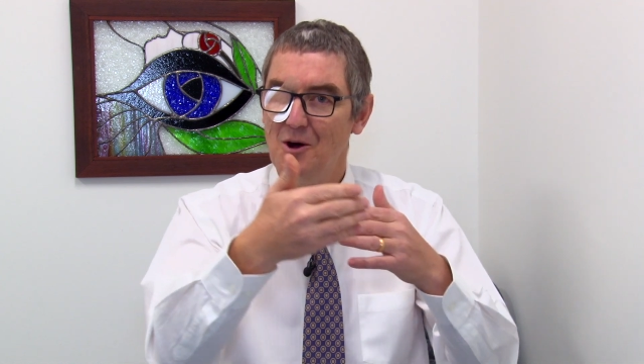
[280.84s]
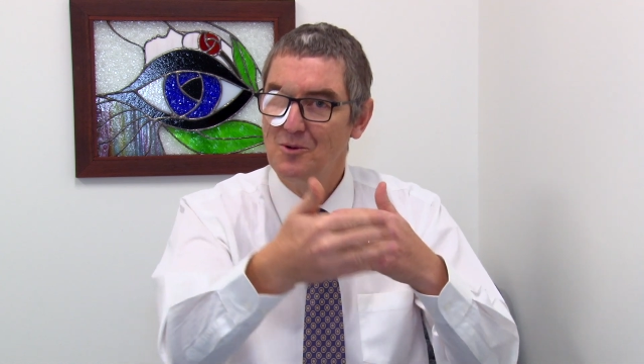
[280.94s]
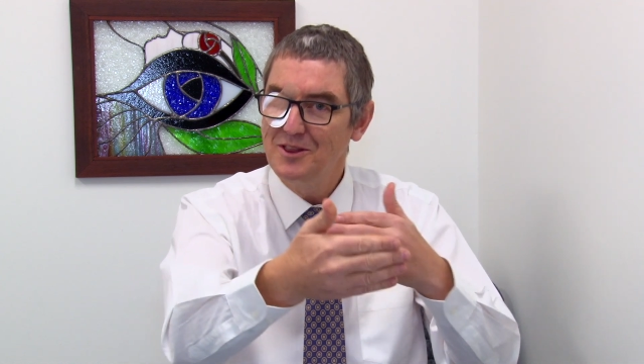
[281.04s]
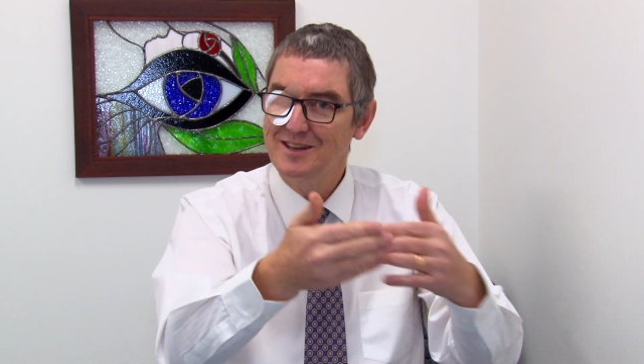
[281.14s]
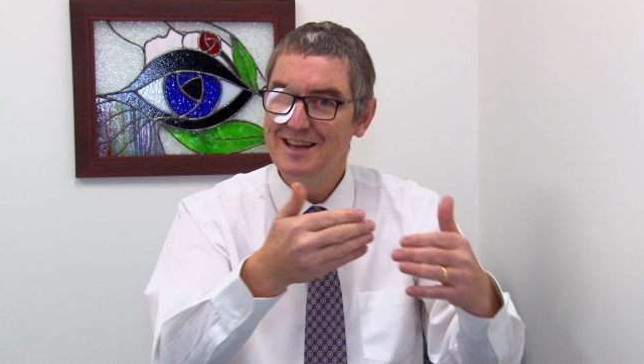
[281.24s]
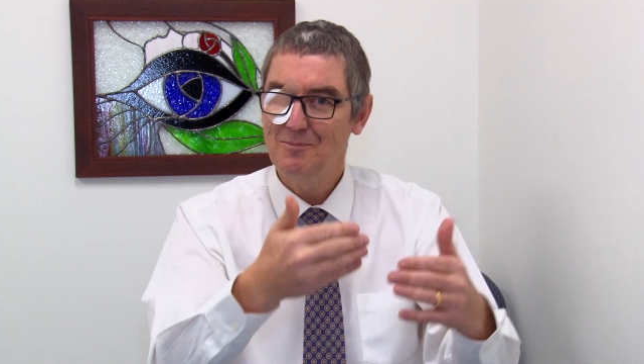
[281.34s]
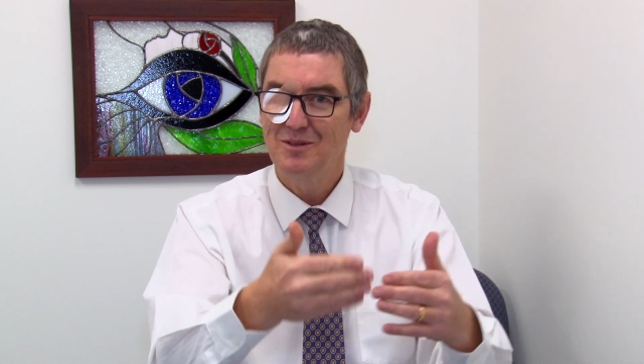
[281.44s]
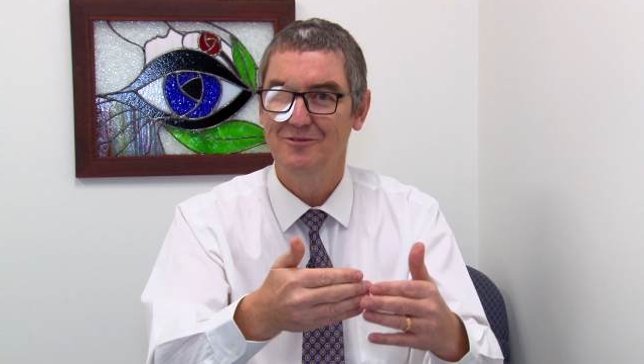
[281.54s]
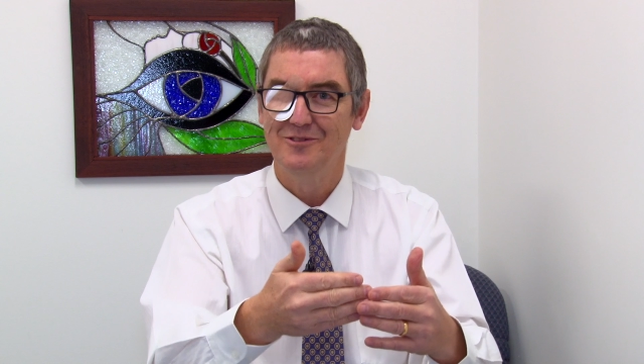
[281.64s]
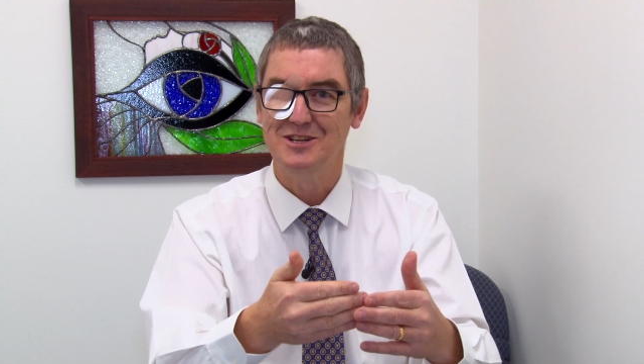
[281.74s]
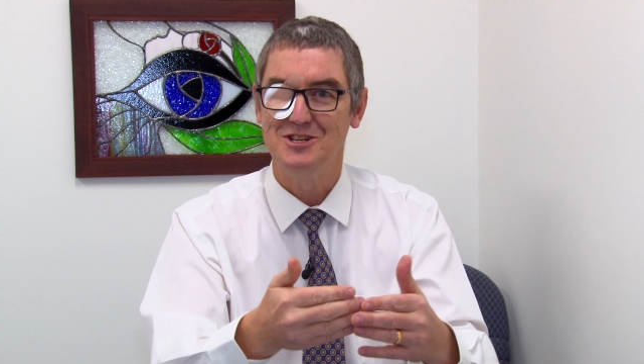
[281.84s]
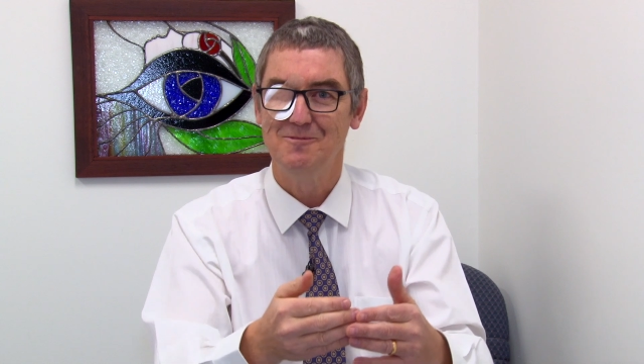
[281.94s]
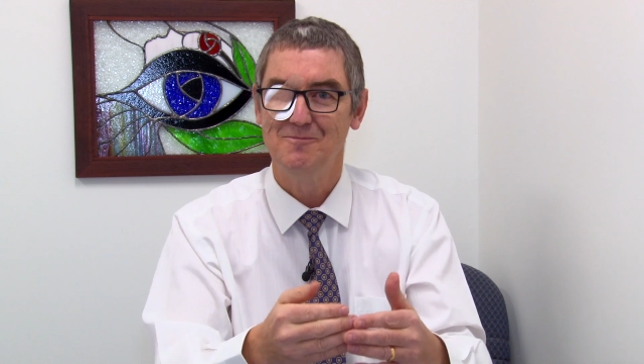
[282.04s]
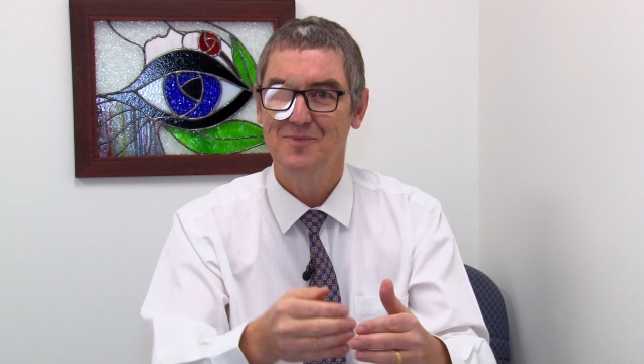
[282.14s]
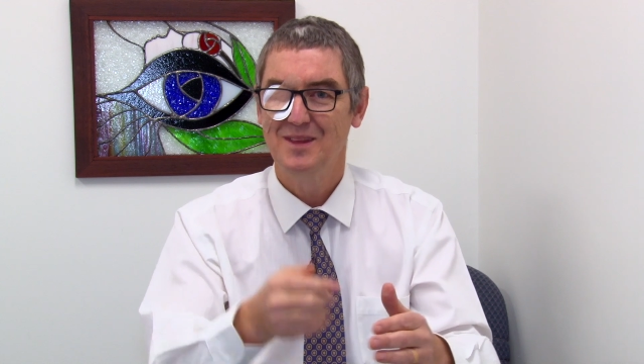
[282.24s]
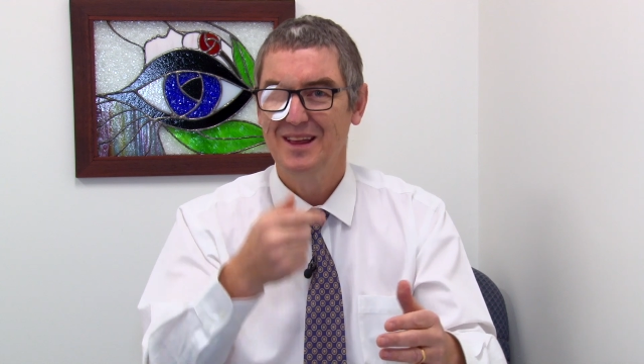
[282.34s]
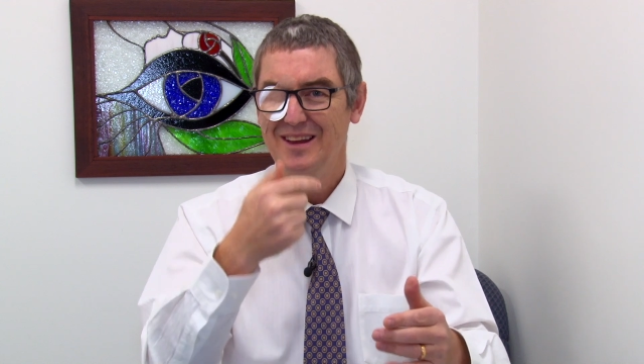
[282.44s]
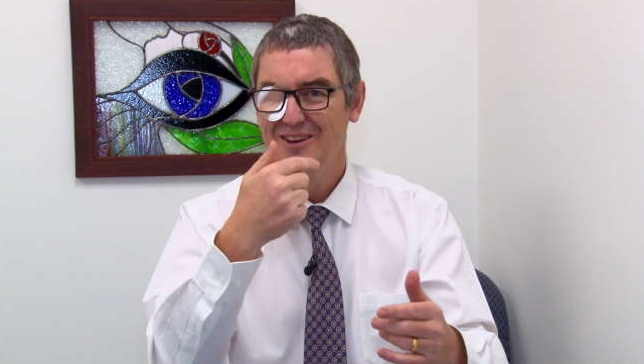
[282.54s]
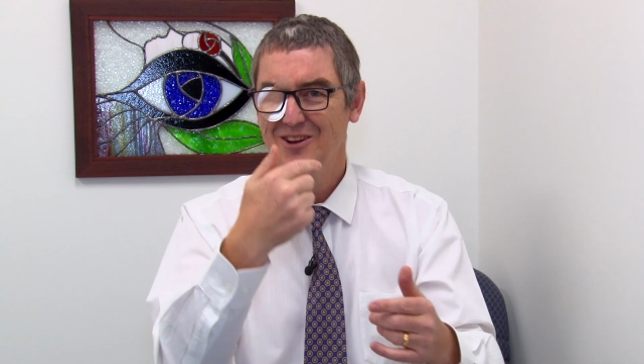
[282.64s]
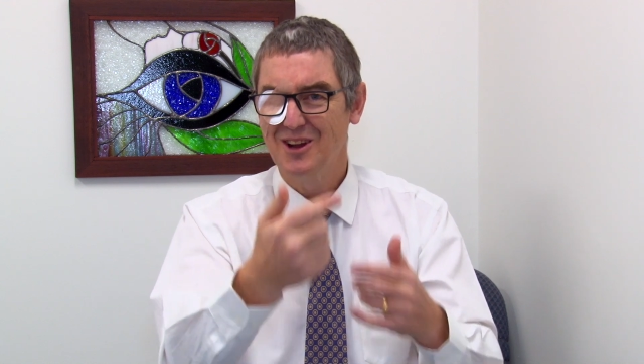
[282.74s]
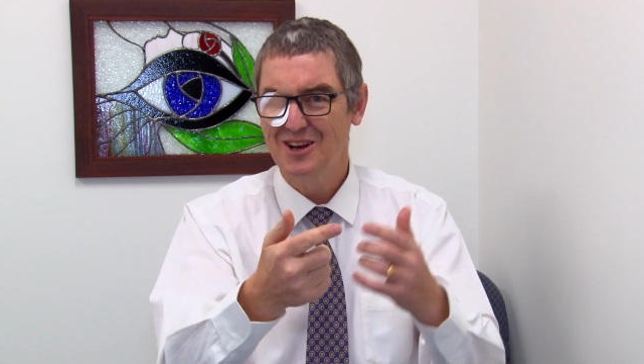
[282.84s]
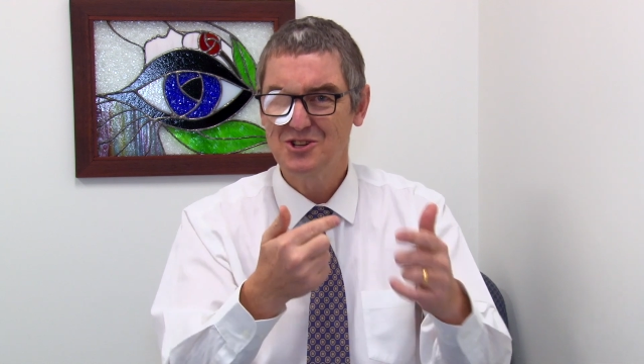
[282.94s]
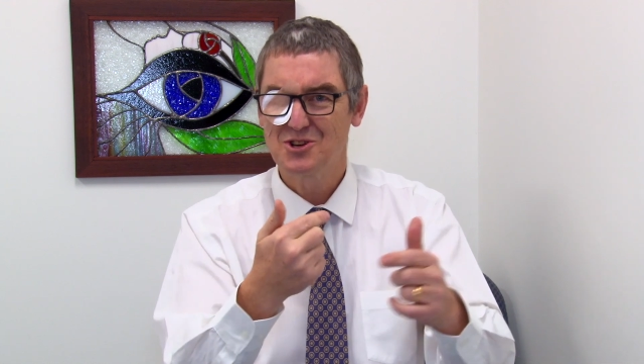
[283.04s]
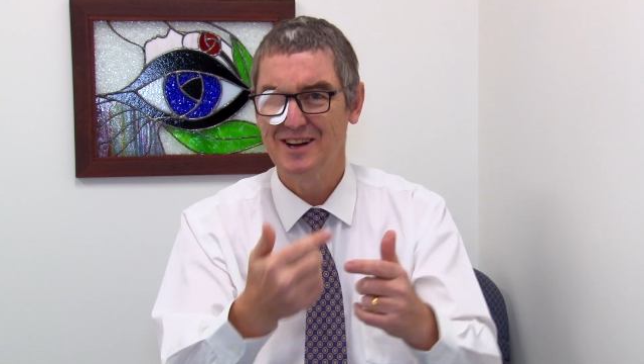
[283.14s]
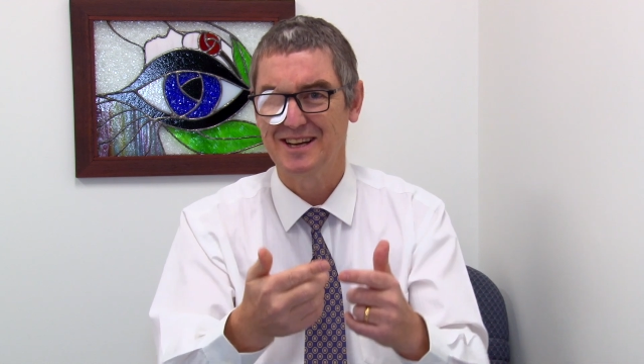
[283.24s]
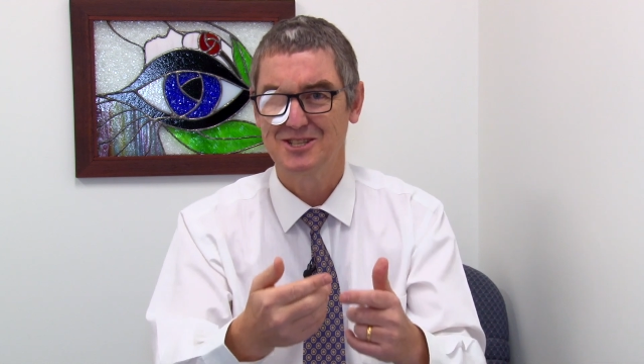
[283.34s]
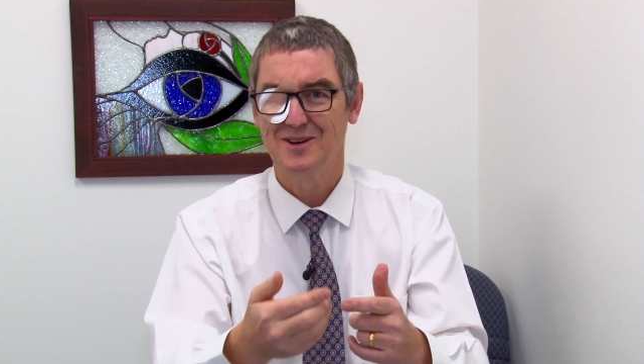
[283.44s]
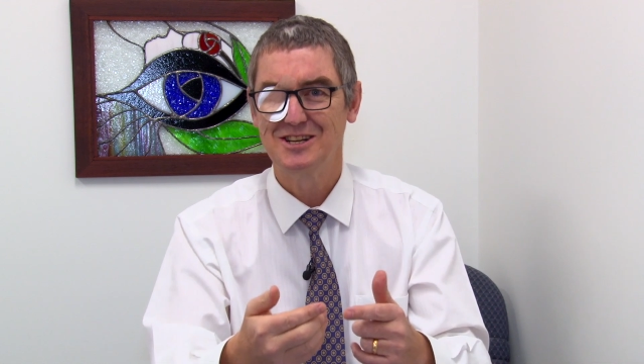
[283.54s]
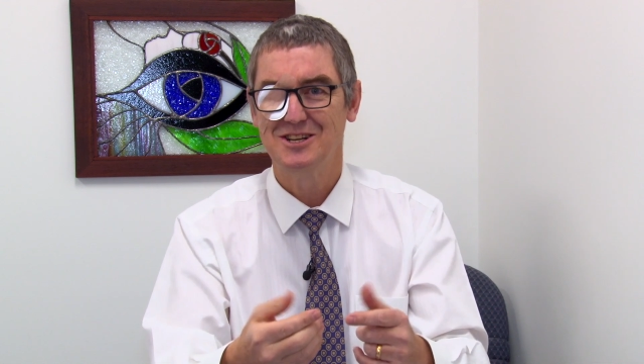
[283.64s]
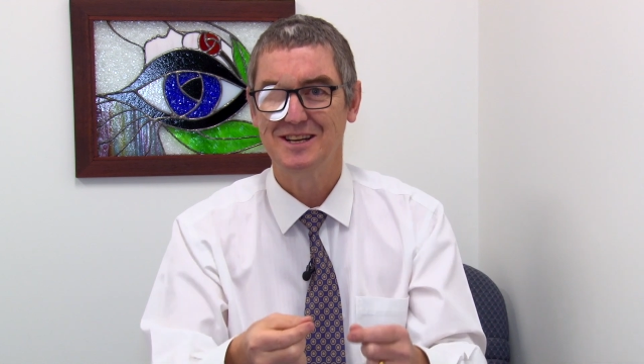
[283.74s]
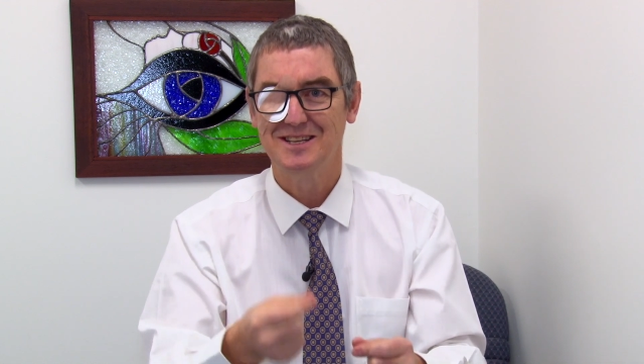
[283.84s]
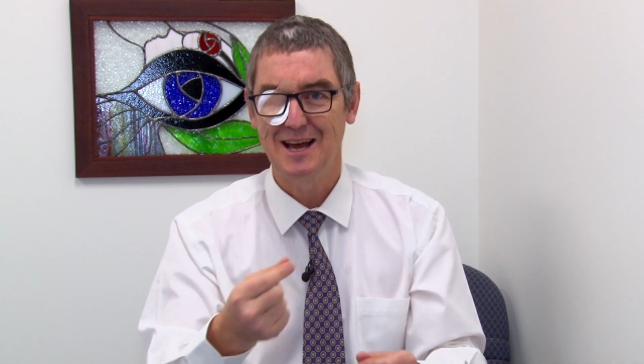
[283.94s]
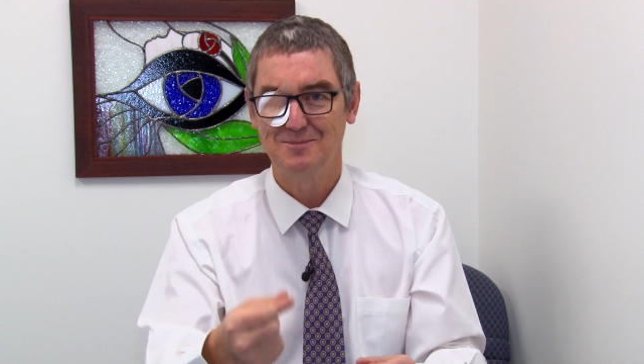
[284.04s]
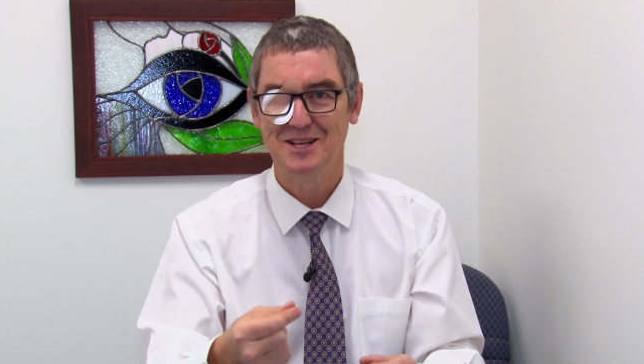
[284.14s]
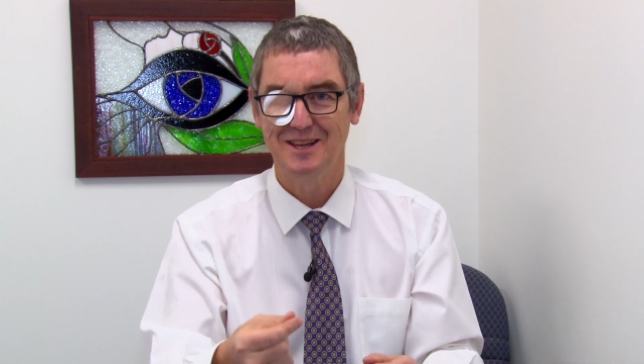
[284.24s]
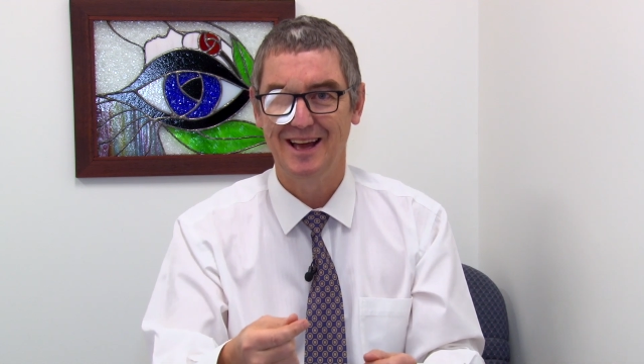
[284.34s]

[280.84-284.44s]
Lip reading: With the depth of vision, you learn tricks to actually adapt to